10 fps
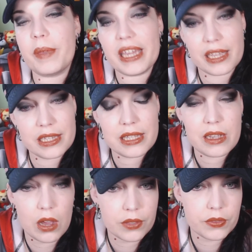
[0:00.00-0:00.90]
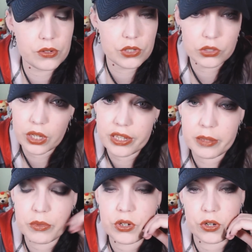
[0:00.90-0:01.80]
because the authors, a lot
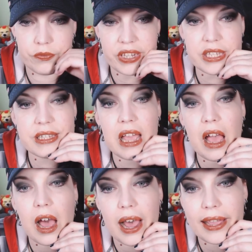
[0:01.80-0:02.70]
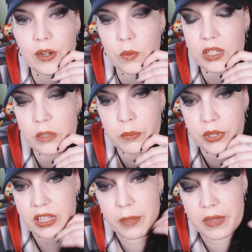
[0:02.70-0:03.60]
of them are nervous, I don't want to
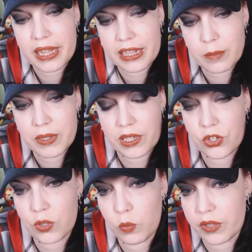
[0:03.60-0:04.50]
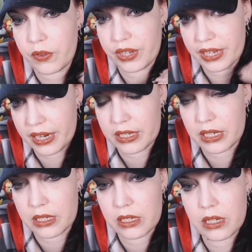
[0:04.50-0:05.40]
put them in the position where they're
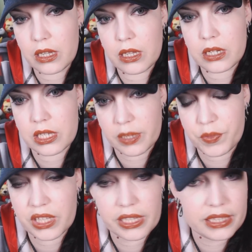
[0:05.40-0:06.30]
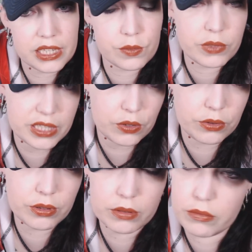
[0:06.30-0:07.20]
connected to something like this without